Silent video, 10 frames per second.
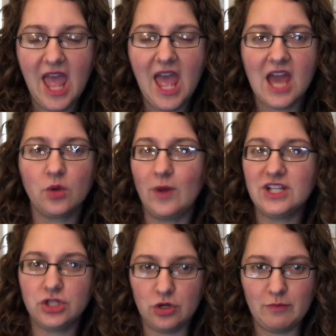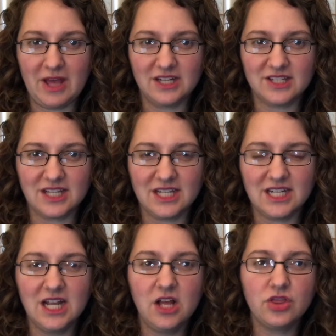And Western medicine,
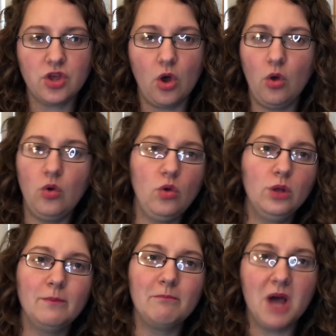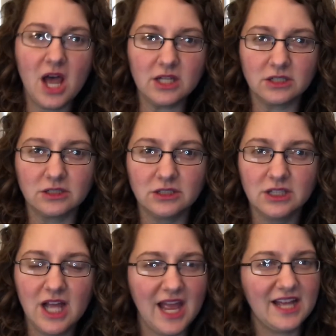the whole model
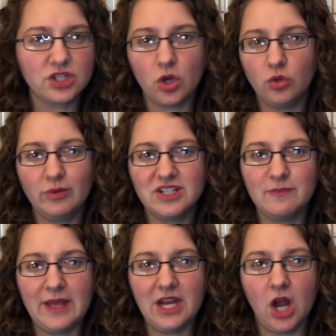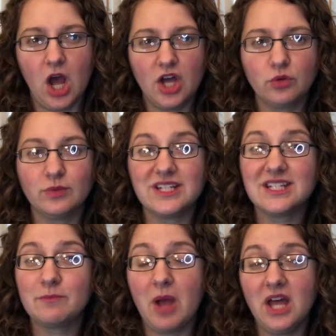has always been on
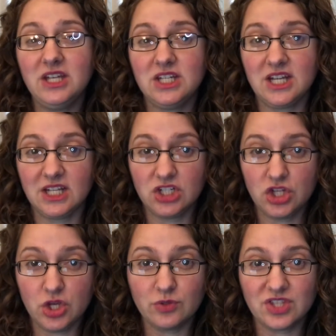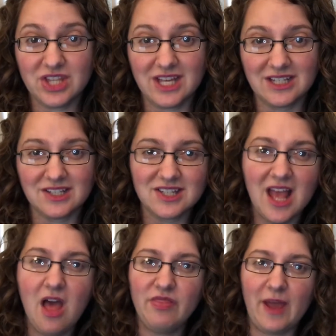responding to those things
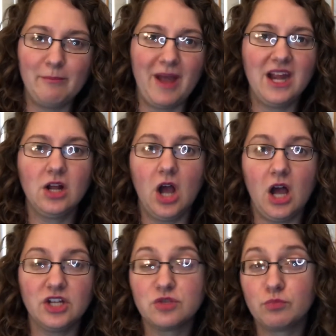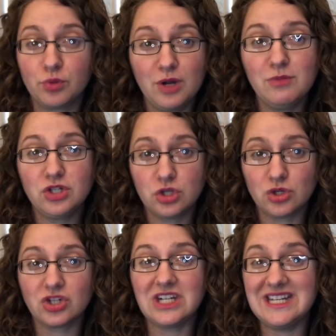that might cause premature
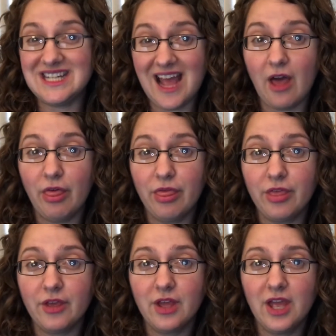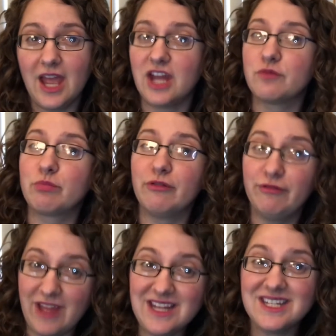death and
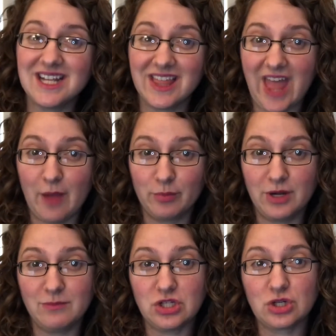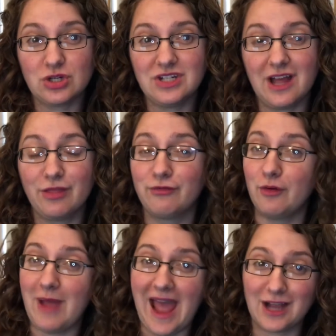preventing that premature death from
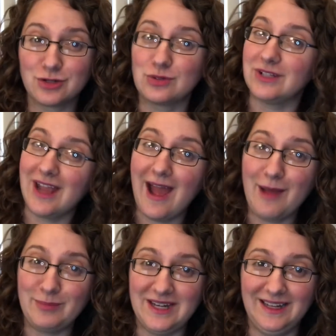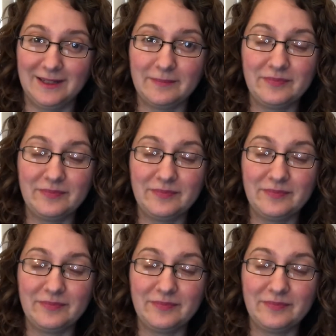actually happening.